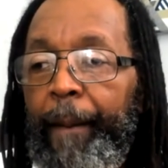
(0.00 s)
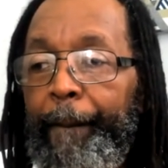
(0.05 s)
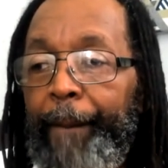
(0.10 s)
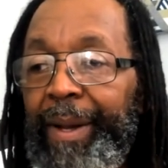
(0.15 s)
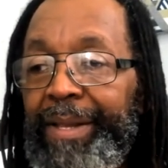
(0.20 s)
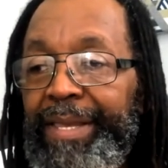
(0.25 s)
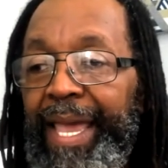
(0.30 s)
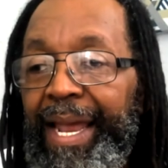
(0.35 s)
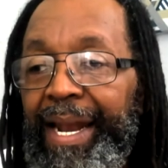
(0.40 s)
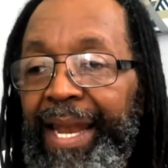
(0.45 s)

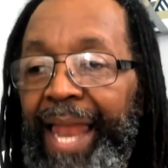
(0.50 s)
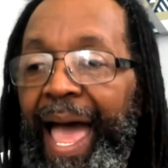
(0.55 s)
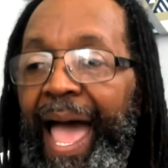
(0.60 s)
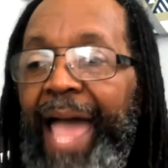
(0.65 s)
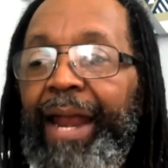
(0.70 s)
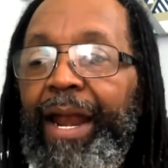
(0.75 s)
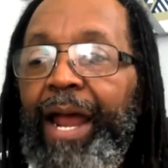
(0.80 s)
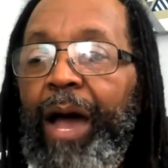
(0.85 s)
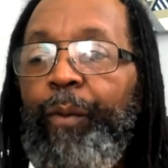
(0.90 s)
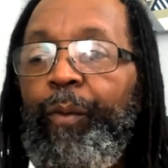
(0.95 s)
but they
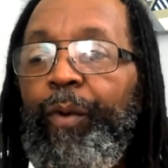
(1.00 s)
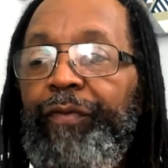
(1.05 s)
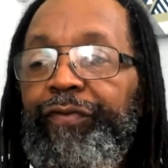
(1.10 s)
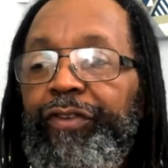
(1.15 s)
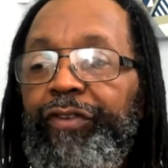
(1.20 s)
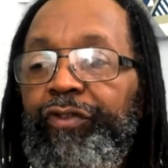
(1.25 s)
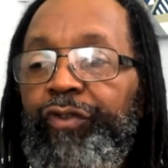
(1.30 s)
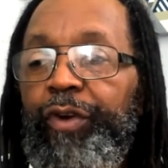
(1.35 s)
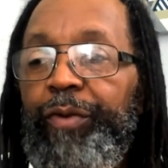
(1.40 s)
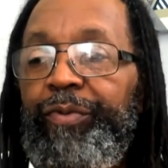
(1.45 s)
line up with
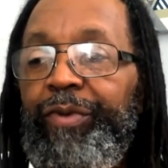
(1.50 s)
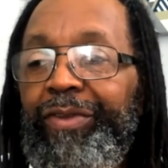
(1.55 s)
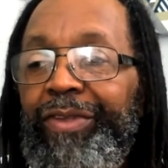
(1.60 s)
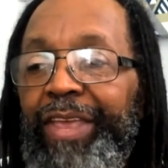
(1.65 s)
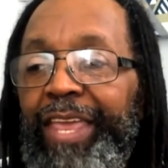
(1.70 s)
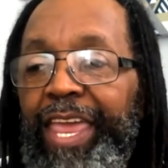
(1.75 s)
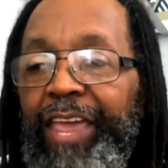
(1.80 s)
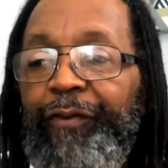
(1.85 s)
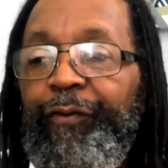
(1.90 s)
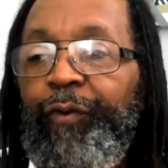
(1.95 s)
the scriptures
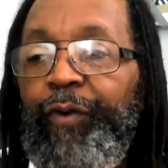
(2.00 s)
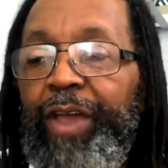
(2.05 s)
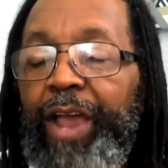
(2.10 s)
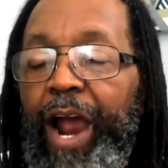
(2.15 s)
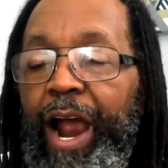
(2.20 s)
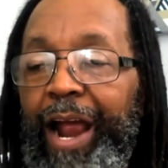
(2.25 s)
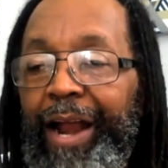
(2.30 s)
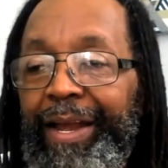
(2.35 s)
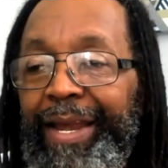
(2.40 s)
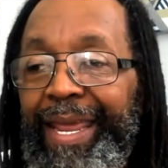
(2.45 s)
if we
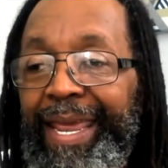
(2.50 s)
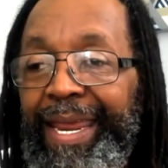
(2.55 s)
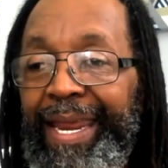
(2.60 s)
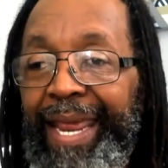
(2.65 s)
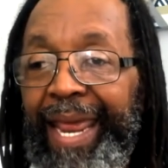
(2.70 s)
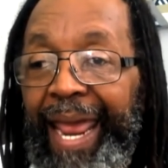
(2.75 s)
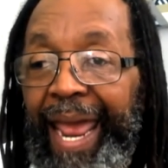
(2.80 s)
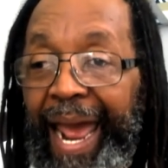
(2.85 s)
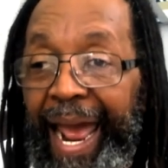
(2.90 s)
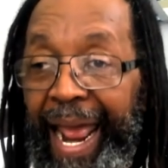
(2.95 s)
are
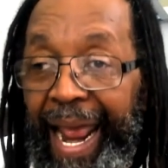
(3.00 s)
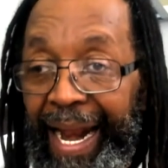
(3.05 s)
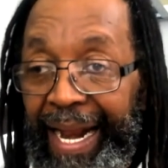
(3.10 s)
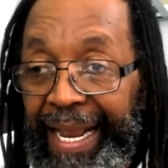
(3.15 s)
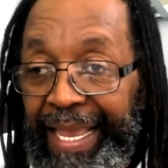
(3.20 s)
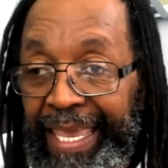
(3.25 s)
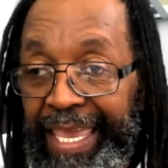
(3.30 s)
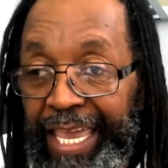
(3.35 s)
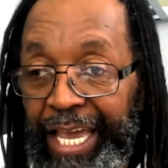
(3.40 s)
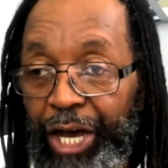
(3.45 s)
indeed
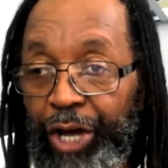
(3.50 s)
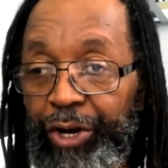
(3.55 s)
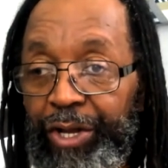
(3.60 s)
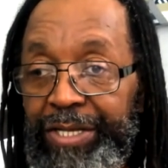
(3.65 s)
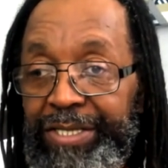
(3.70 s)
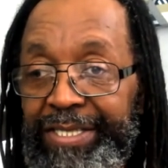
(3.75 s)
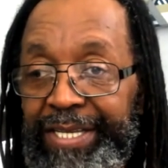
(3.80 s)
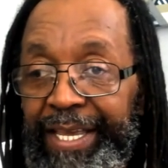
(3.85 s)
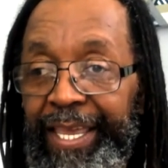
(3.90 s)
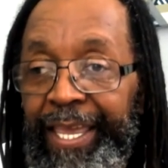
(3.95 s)

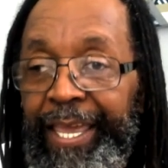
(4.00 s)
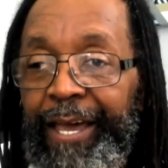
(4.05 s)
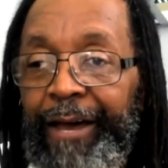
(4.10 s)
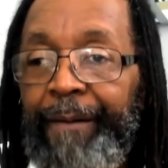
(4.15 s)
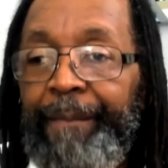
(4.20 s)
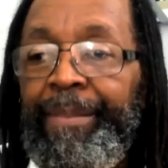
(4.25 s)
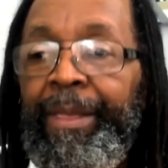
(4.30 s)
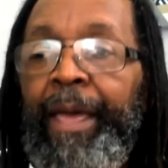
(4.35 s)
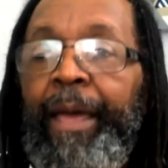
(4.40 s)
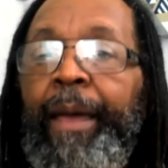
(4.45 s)
yielding to
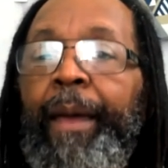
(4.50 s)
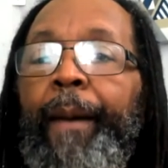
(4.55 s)
Him,